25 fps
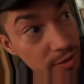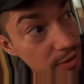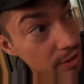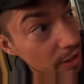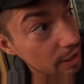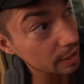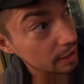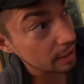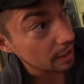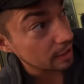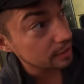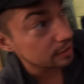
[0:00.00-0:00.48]

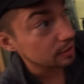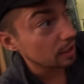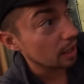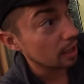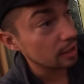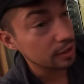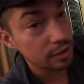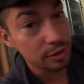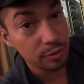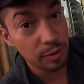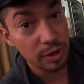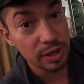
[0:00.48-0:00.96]
Yeah, guys, I
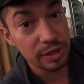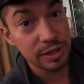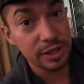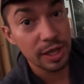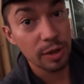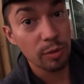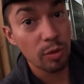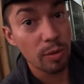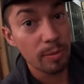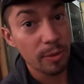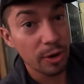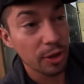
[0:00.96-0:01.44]
just want to
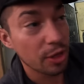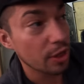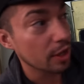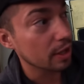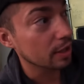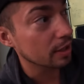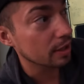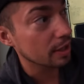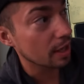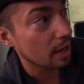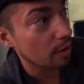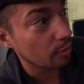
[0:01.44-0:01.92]
say one more
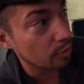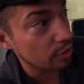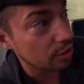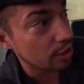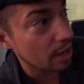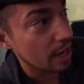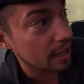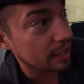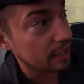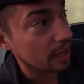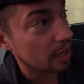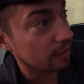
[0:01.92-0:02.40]
thing. Yeah, when you're
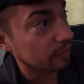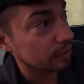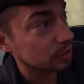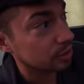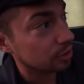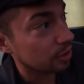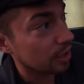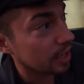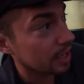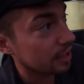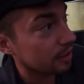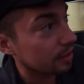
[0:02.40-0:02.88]
hanging out of a
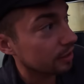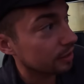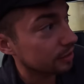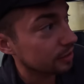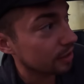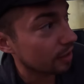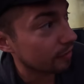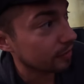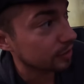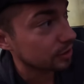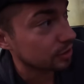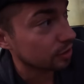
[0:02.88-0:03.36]
train, there's
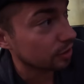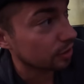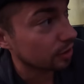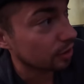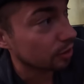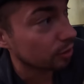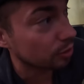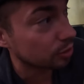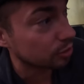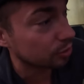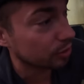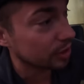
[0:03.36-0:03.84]
obviously a
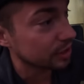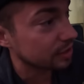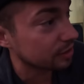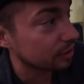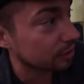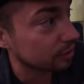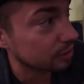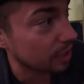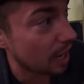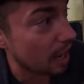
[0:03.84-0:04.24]
huge risk. There's